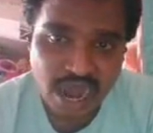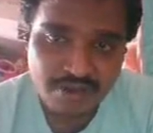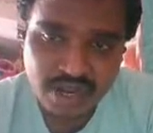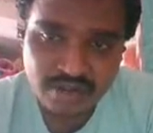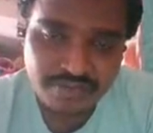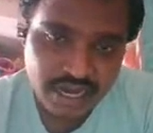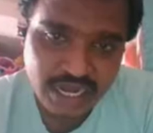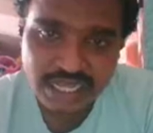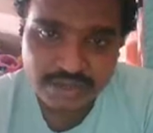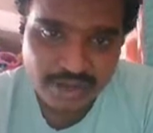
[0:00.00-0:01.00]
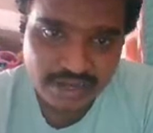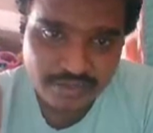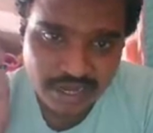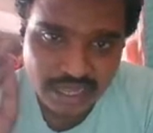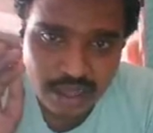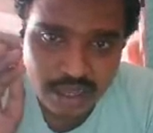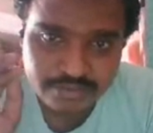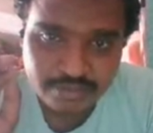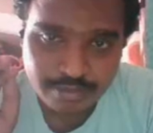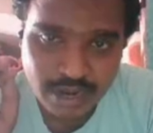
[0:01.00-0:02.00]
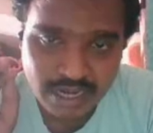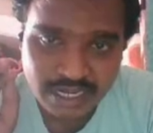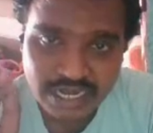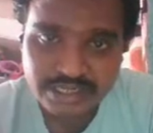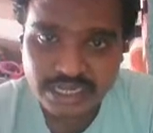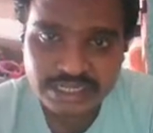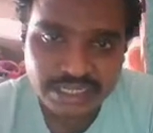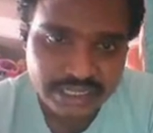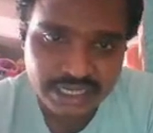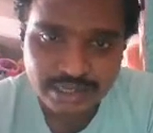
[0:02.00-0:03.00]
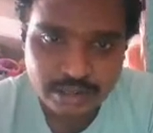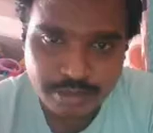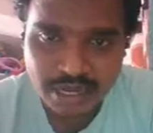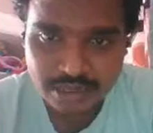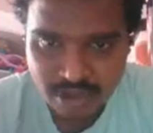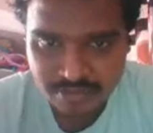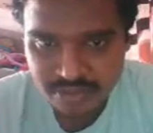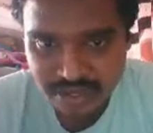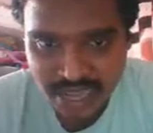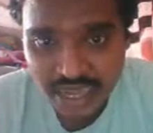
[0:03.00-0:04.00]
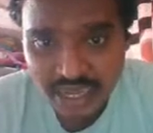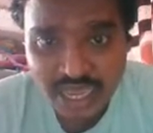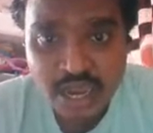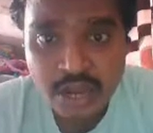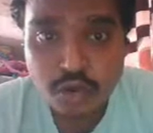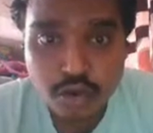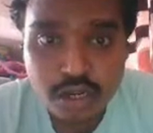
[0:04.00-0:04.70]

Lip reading: or after filling whatever the particles are settled at the bottom of the tank,